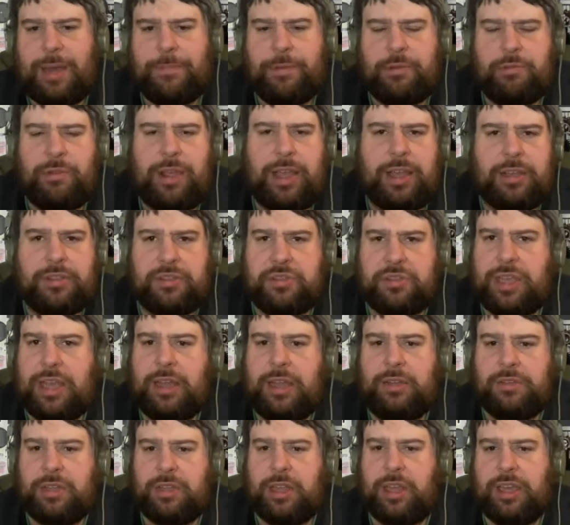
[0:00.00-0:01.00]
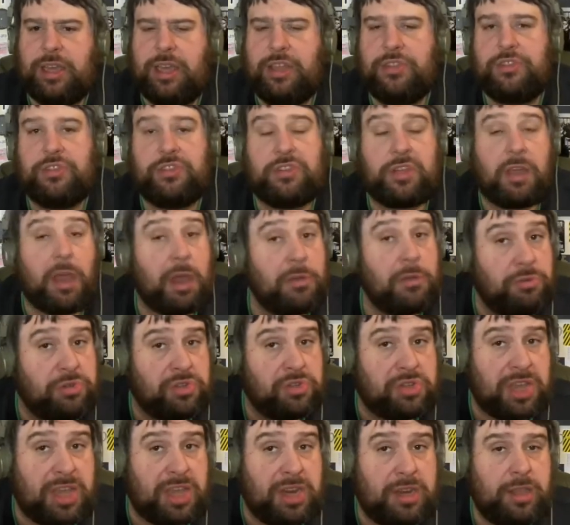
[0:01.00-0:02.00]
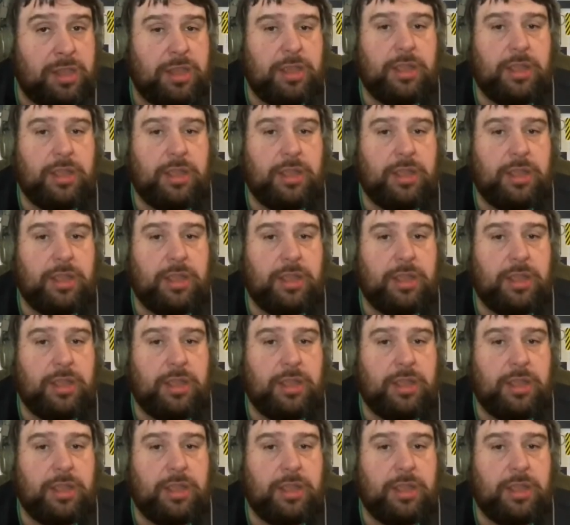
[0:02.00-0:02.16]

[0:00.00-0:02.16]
Ranks sounds like he's toasting.